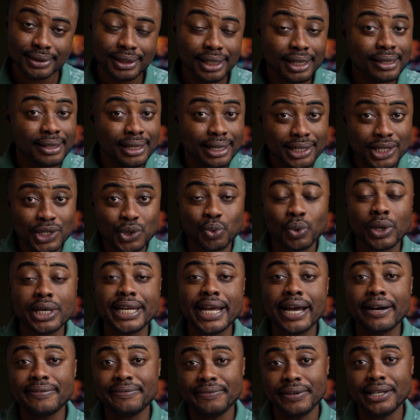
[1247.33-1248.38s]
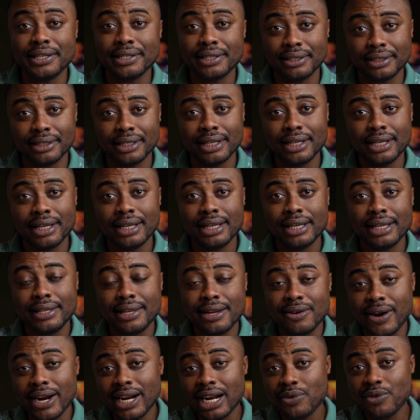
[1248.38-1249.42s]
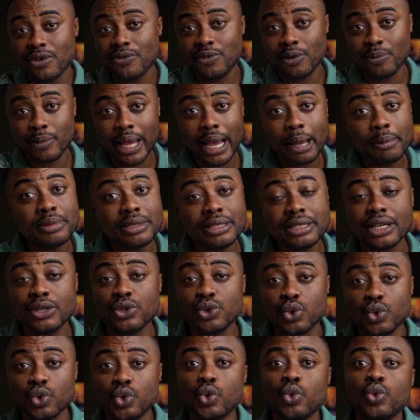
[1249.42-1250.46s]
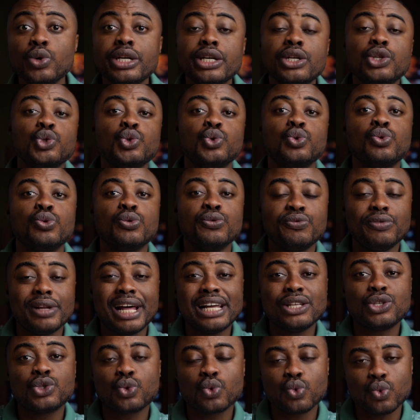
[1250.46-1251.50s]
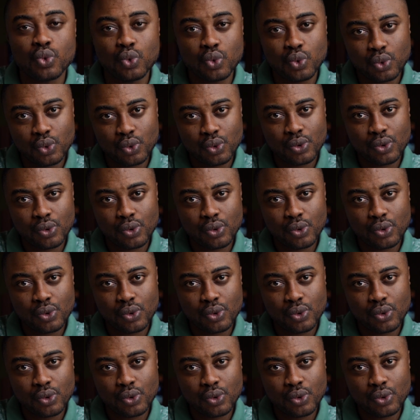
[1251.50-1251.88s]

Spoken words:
and that is what they are facing. They run away from MTN to go into flight school.